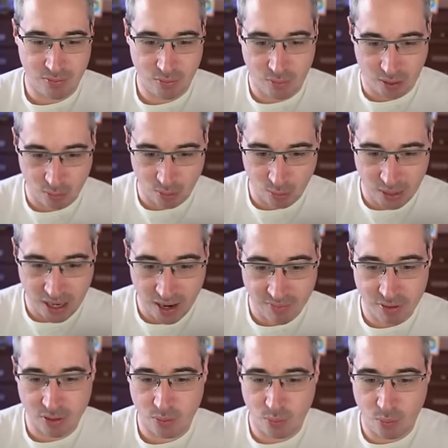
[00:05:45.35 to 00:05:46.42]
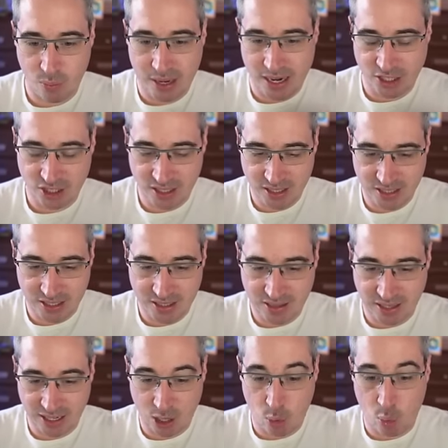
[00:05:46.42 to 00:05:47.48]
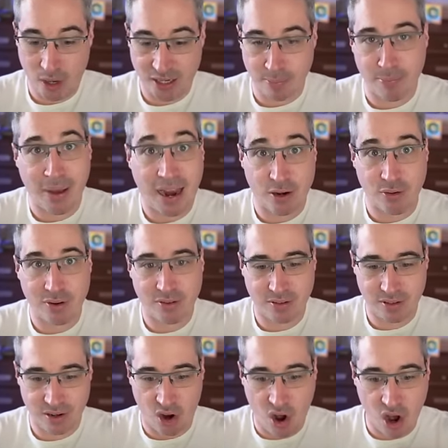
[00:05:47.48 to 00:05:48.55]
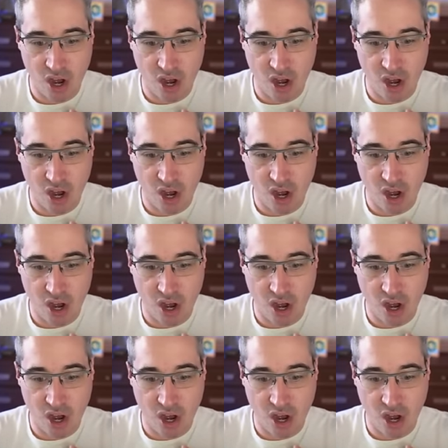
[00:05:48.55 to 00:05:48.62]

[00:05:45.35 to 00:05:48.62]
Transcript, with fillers: right, when we hover, we actually need like a white background